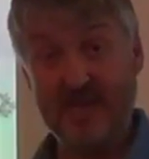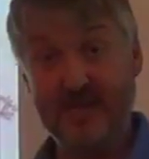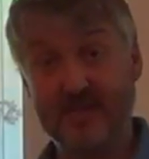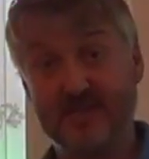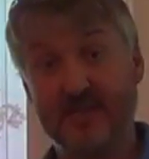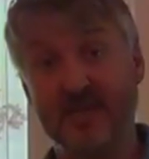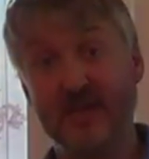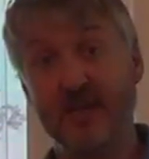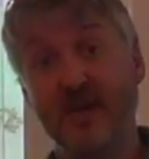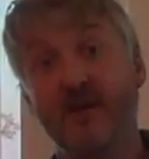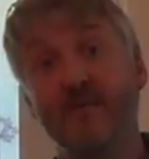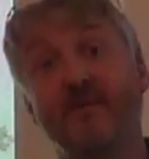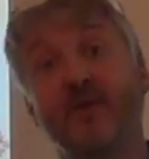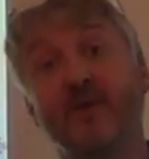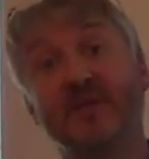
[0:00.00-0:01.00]
easy
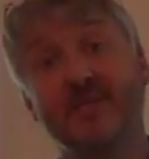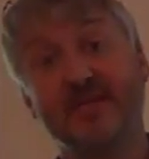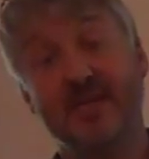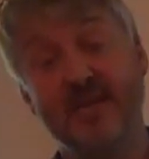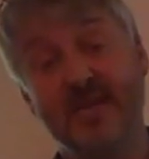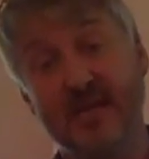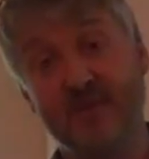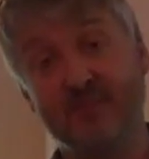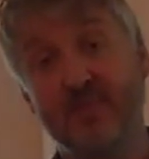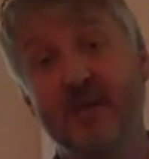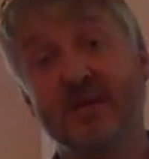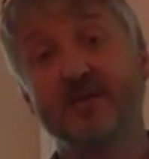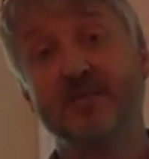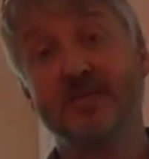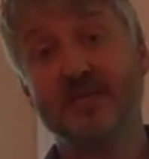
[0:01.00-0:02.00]
for a team,
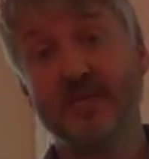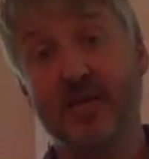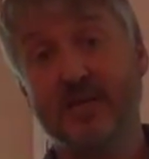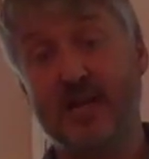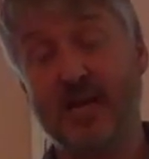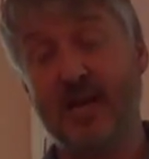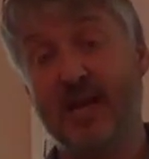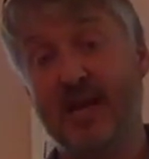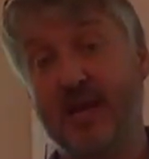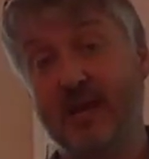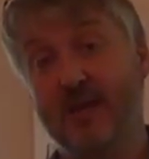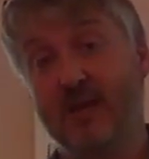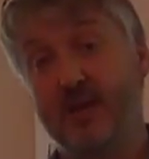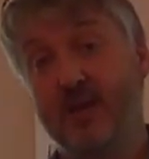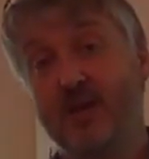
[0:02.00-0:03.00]
subtly,
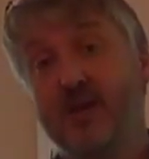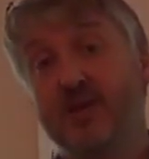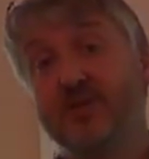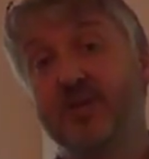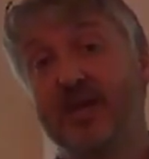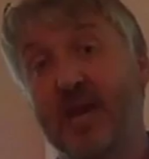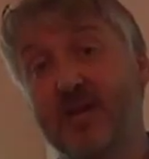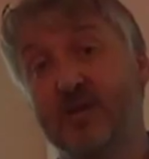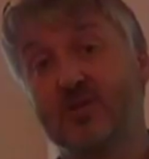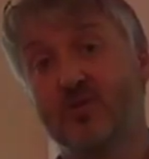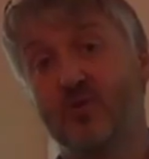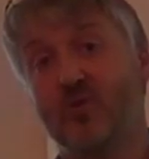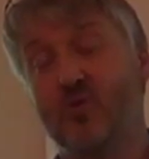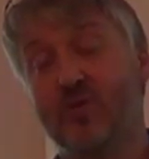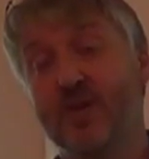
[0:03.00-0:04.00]
to get
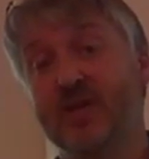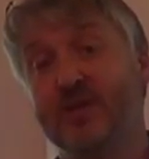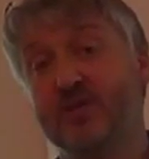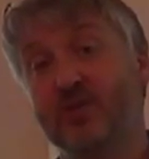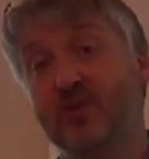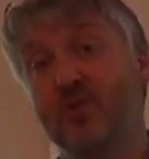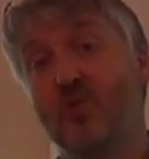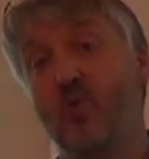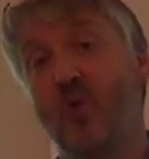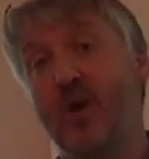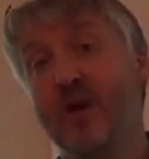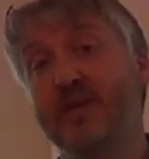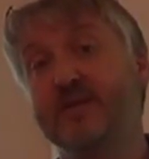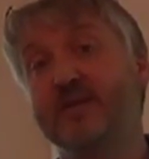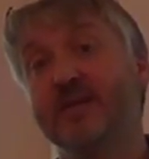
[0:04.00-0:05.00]
drawn into
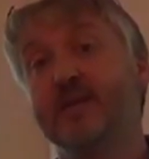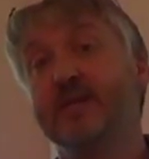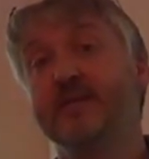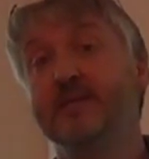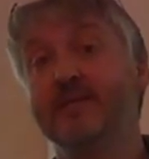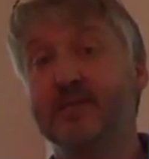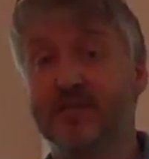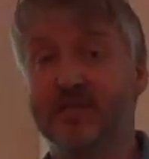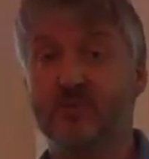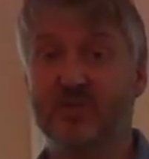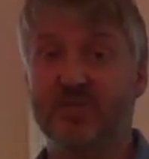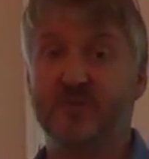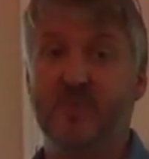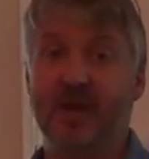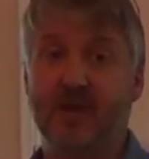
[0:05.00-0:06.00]
quite
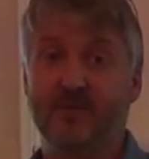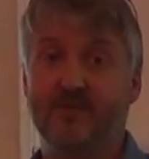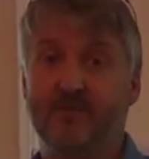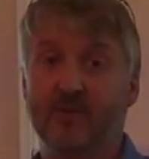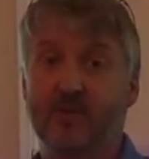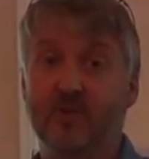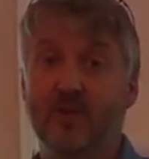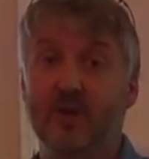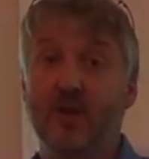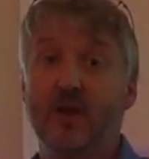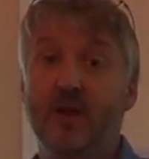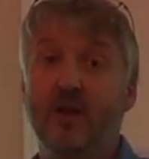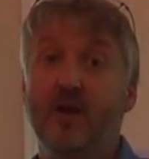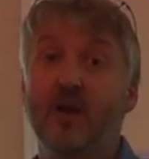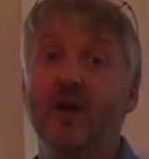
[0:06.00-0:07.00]
disrespectful
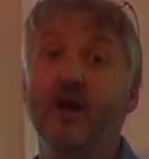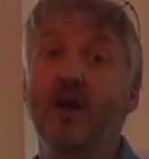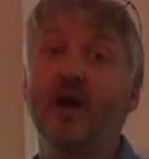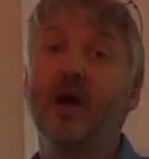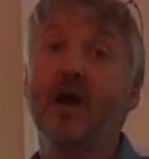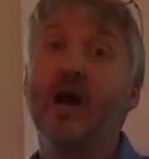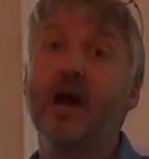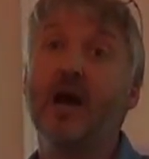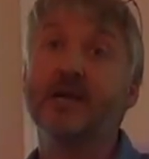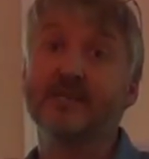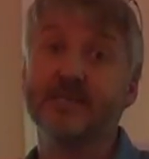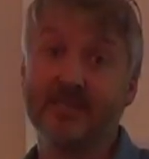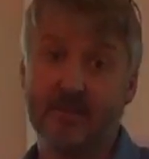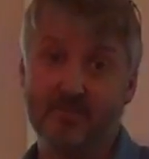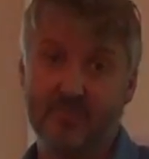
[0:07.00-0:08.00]

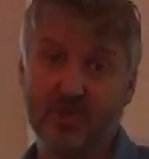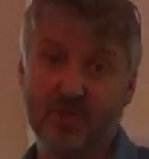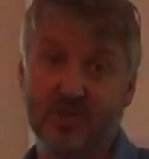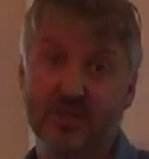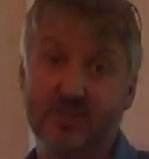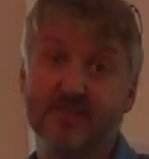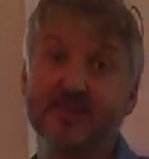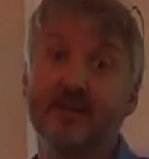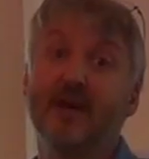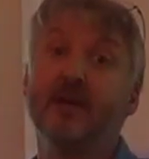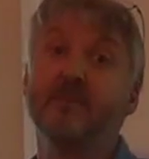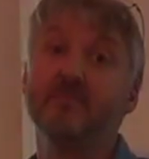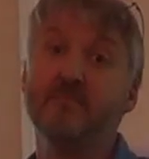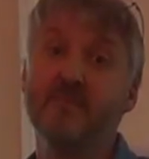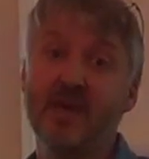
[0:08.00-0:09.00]
assumptions
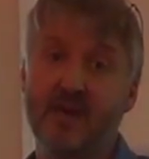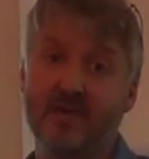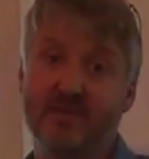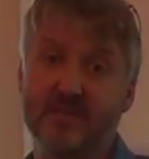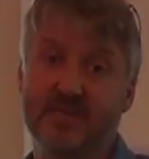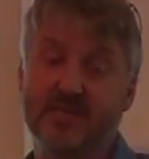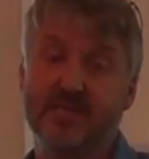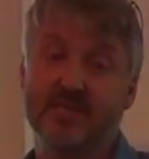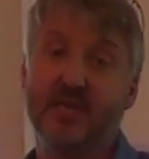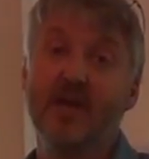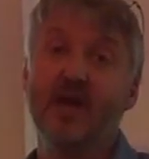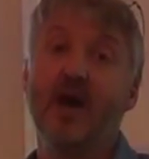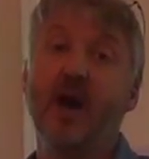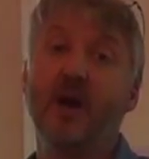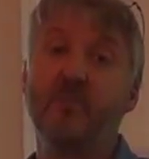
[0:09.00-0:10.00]
and myths
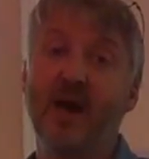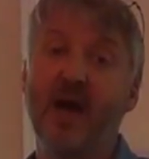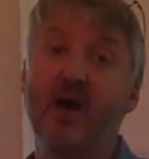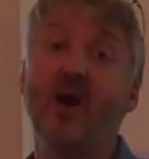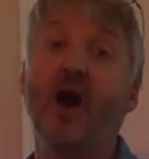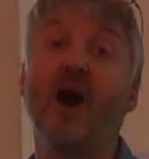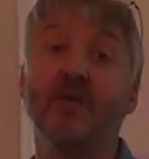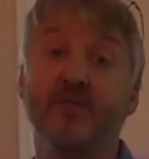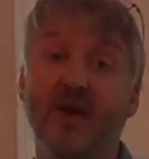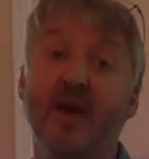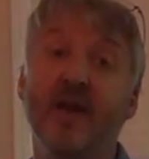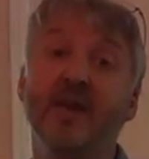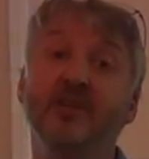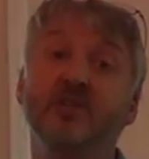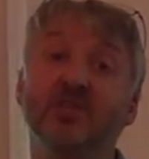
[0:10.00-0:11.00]
about other
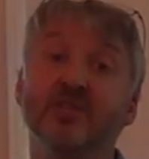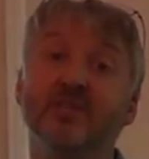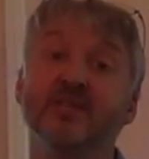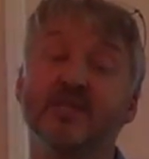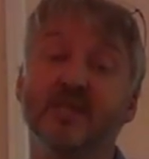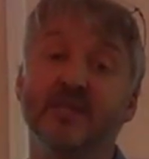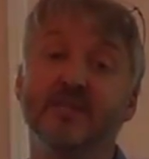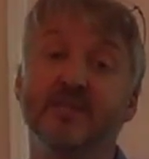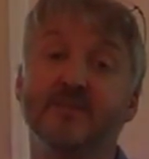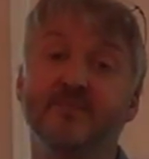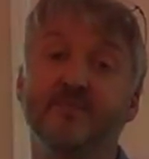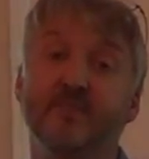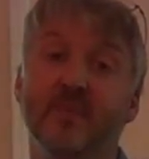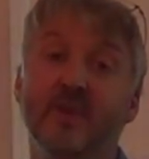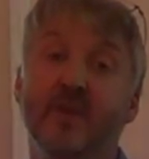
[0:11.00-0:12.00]
agencies.